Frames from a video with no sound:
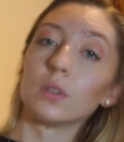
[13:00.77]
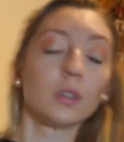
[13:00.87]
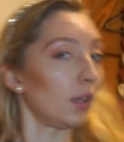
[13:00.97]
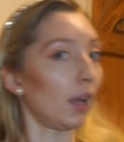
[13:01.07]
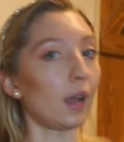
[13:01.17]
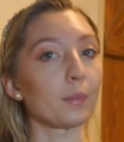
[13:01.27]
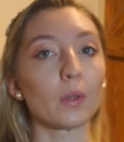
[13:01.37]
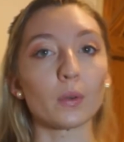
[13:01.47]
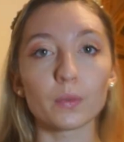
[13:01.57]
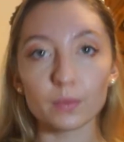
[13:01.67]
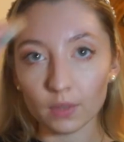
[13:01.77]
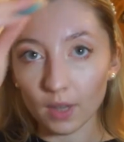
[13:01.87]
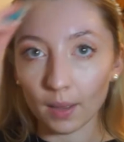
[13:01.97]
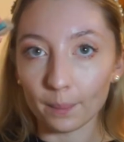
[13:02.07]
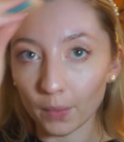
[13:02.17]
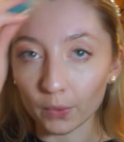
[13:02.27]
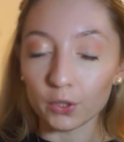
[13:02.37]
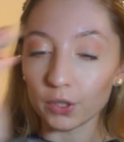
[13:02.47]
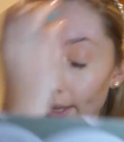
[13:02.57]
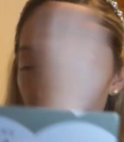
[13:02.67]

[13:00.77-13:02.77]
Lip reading: Like, I'm not going to do that.